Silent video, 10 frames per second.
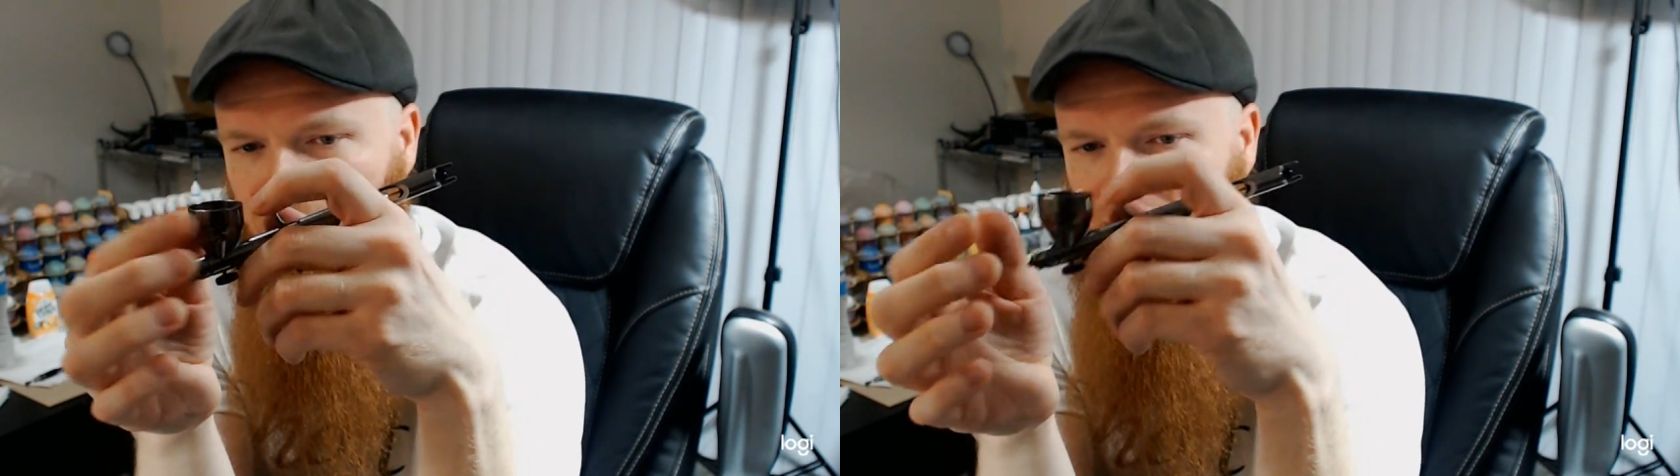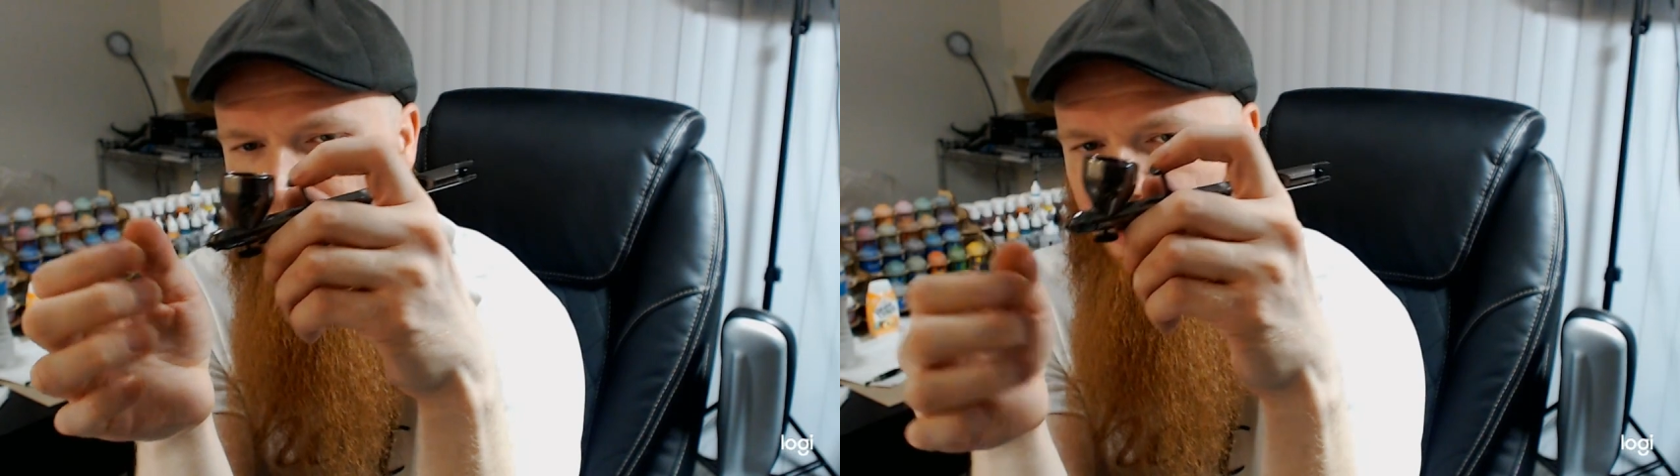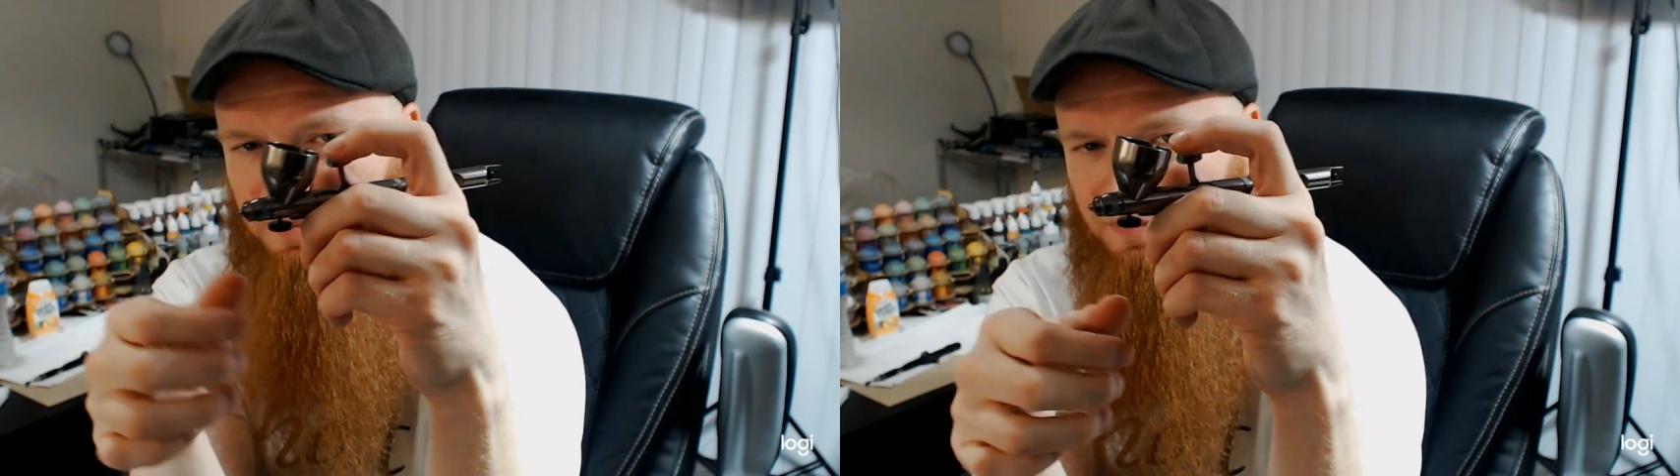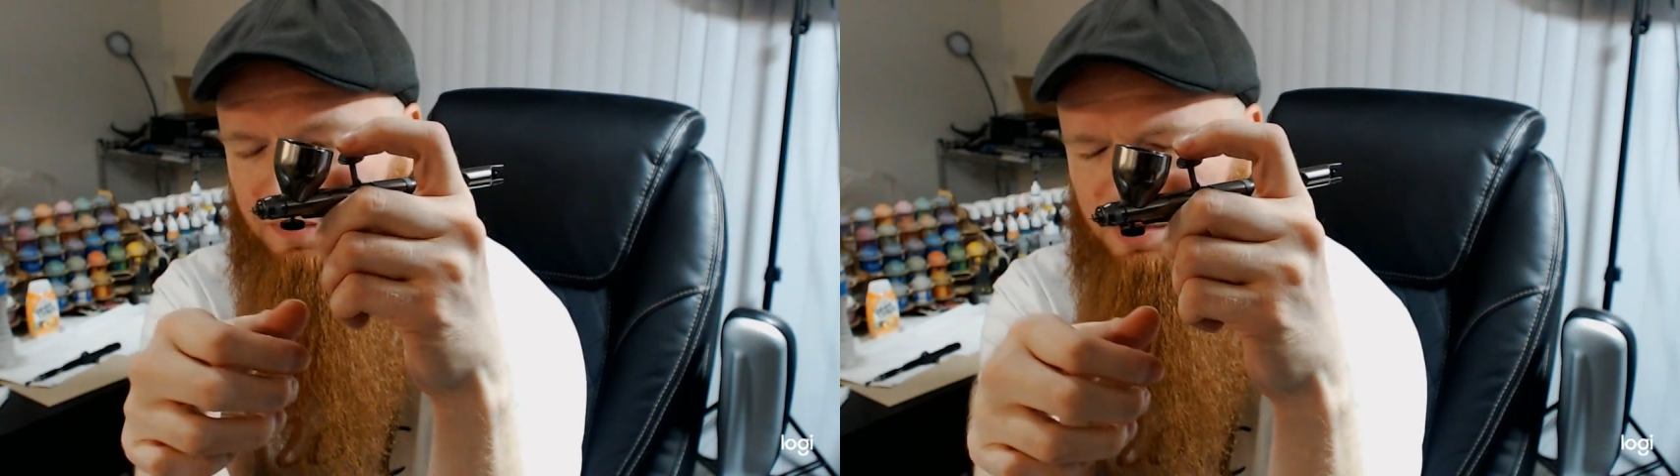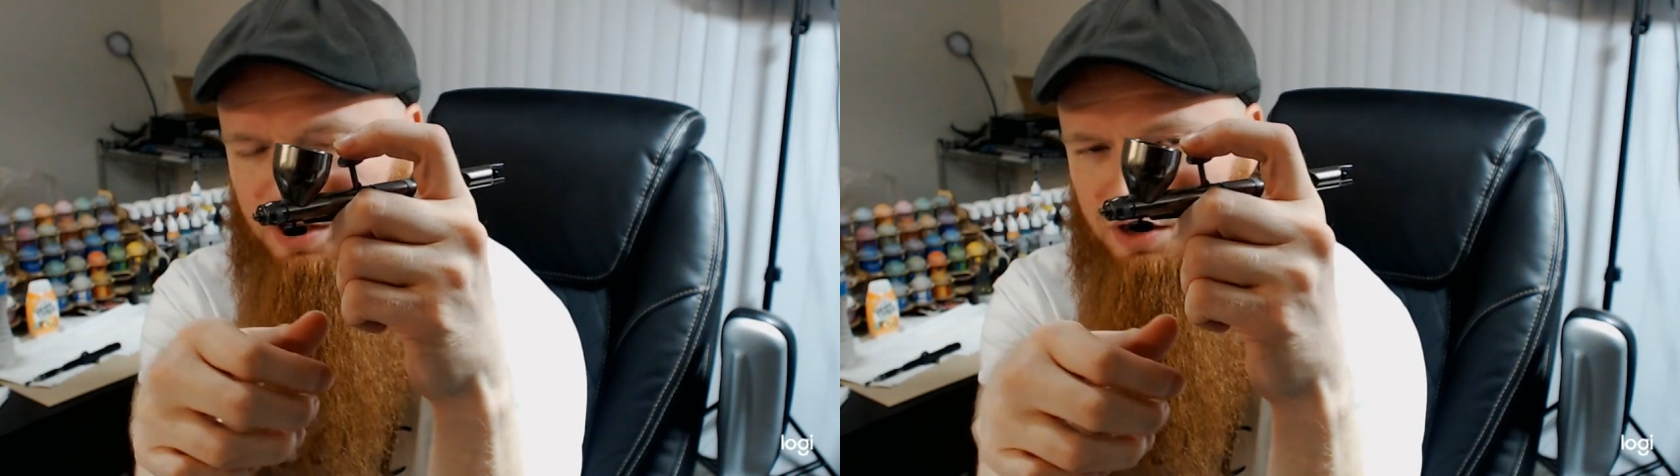end up,
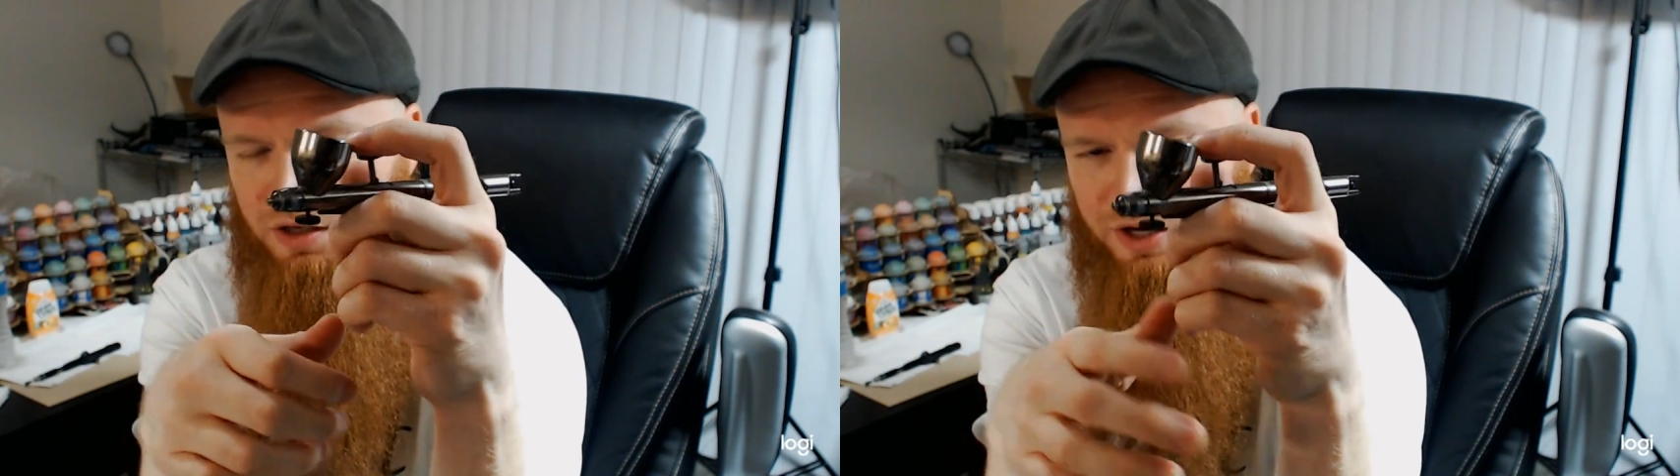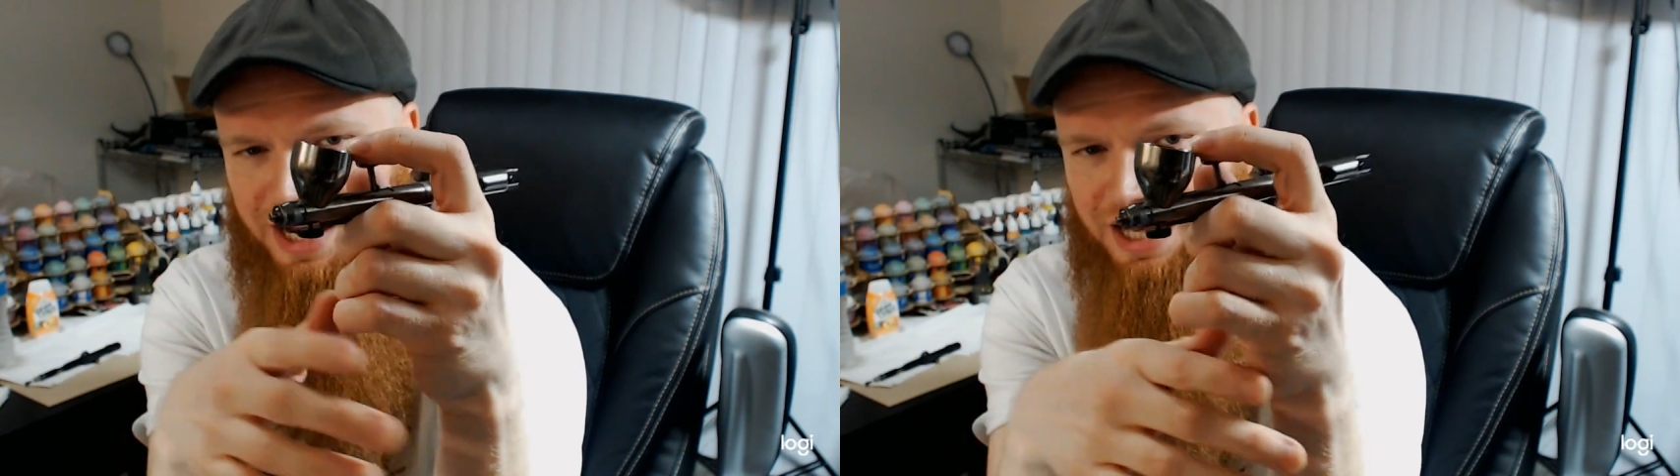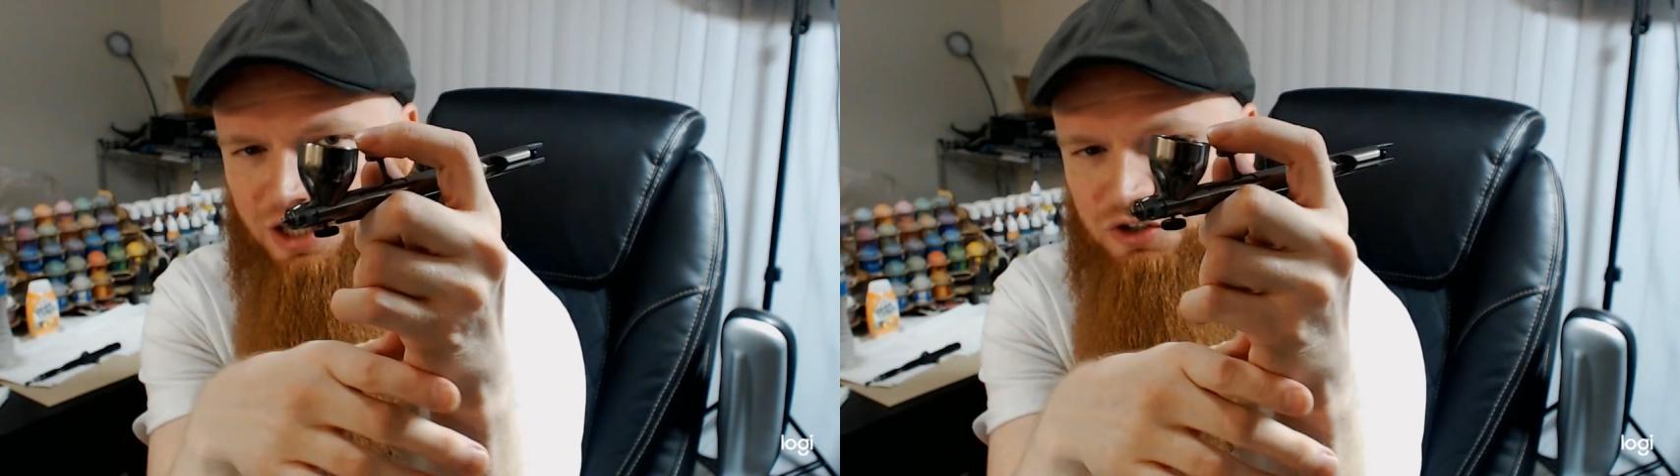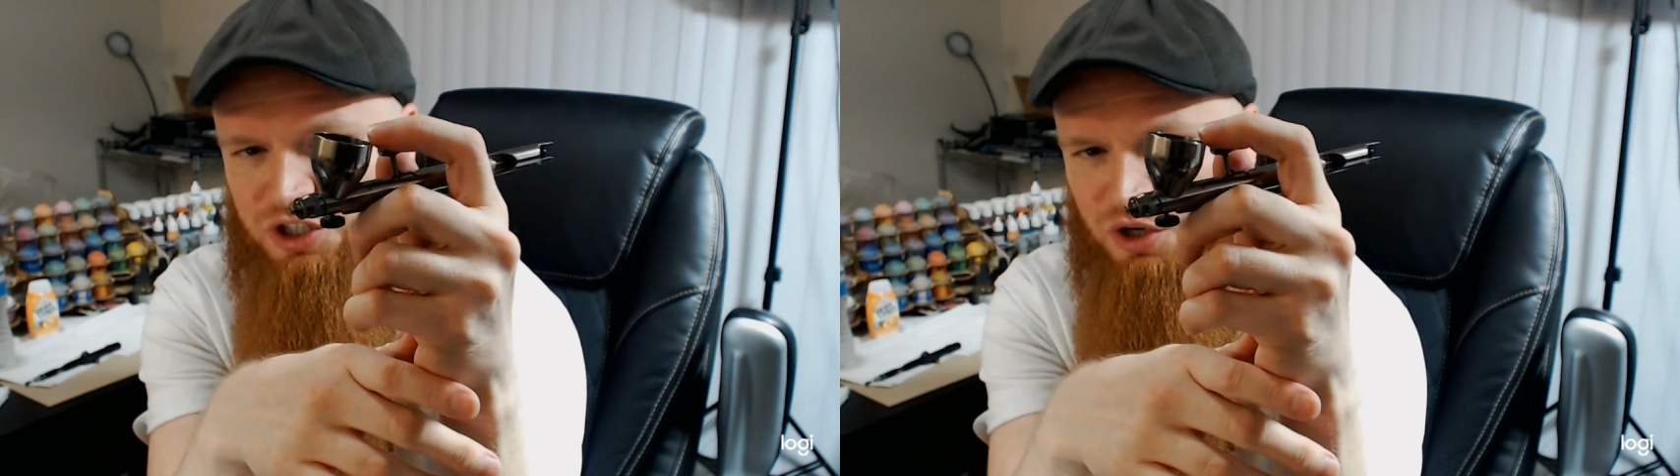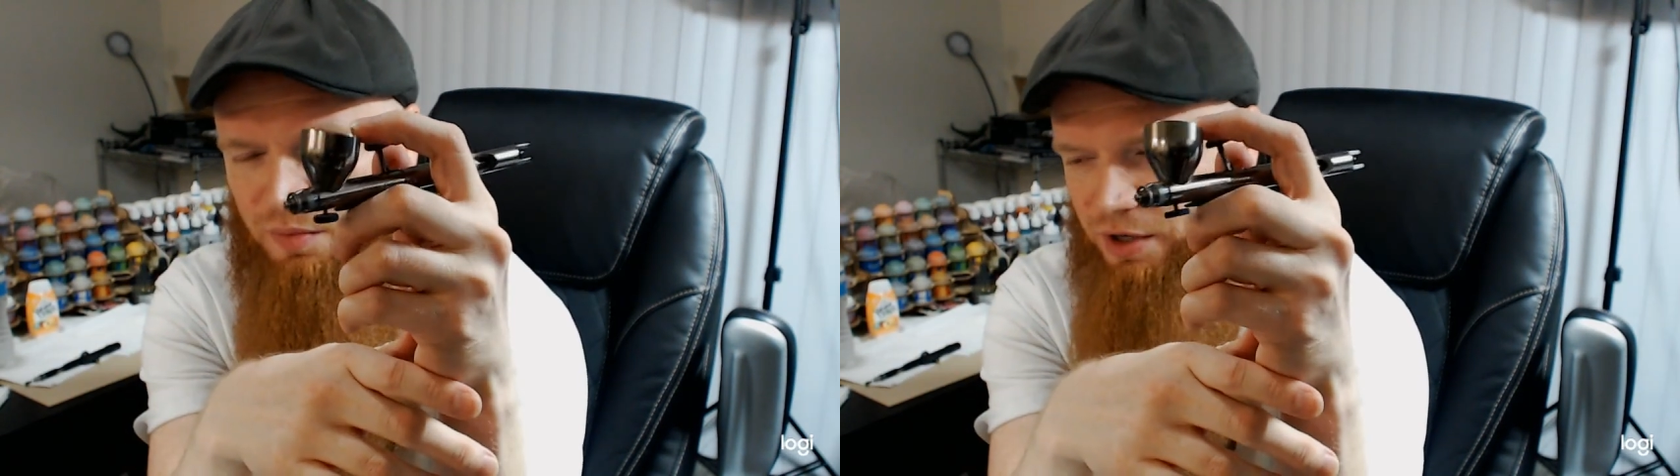you got to get used to it,